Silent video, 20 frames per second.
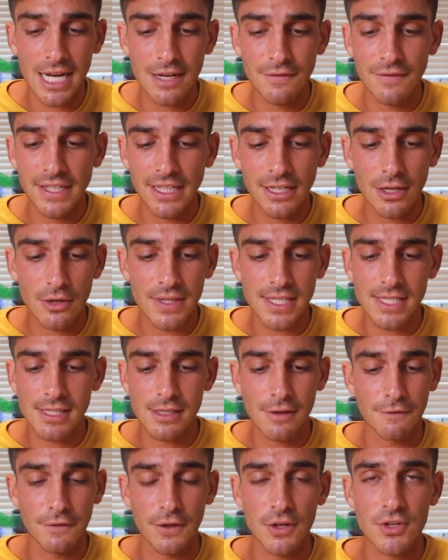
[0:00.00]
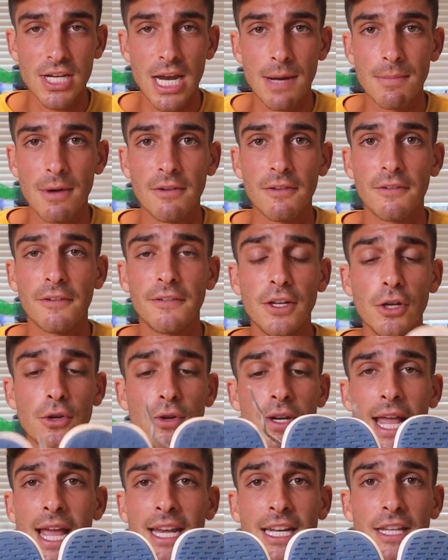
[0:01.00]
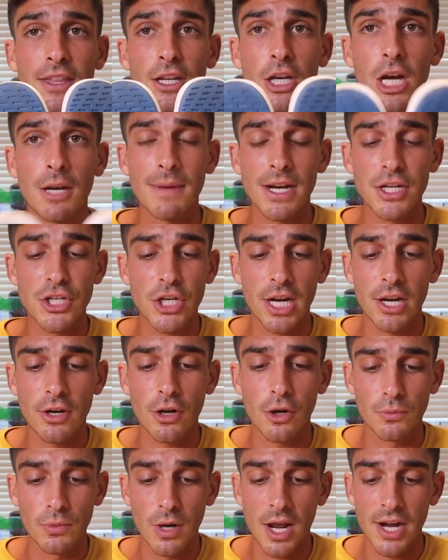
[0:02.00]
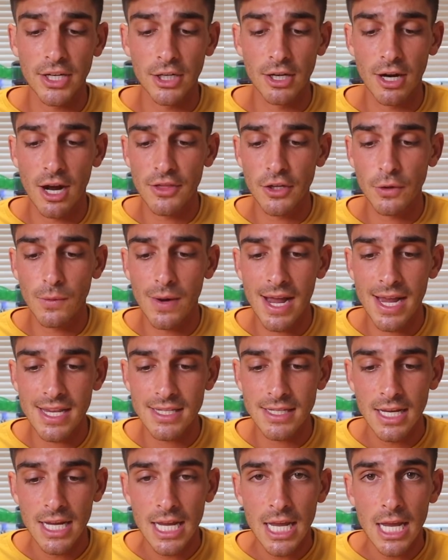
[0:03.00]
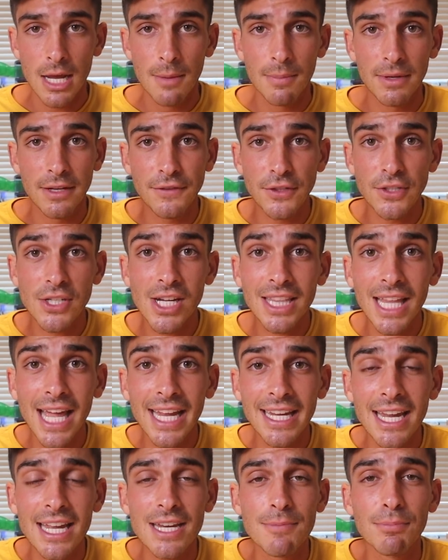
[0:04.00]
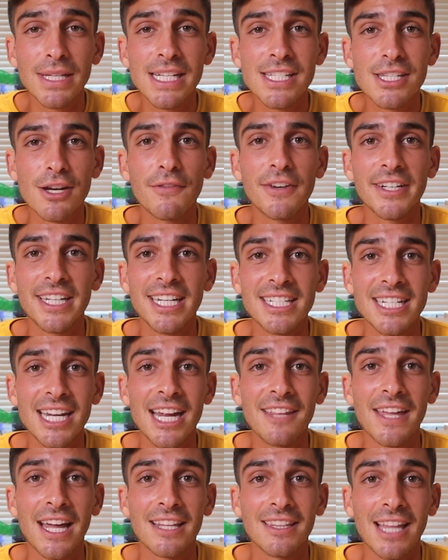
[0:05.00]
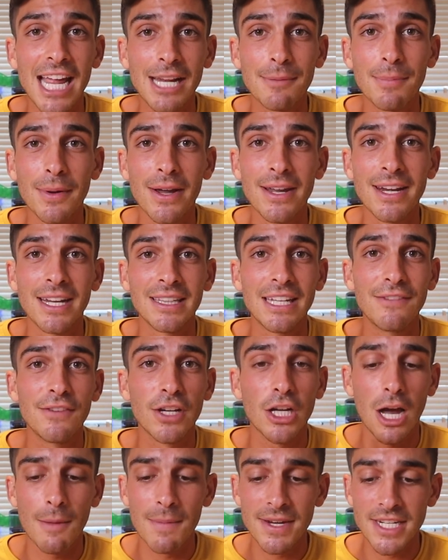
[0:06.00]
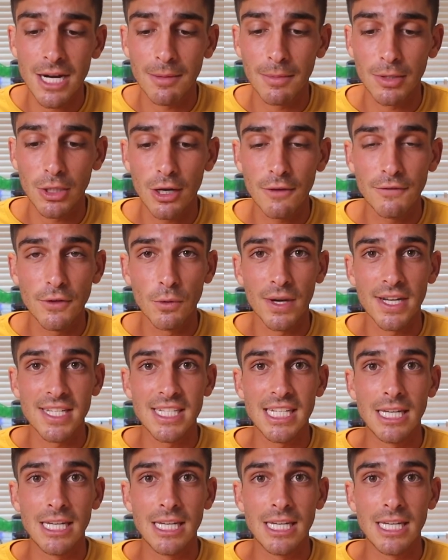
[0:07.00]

kind of video. This is the first time I reviewed anything on my channel, running or otherwise. But if you did like it, please don't forget to hit that like button and leave a comment down below if you want to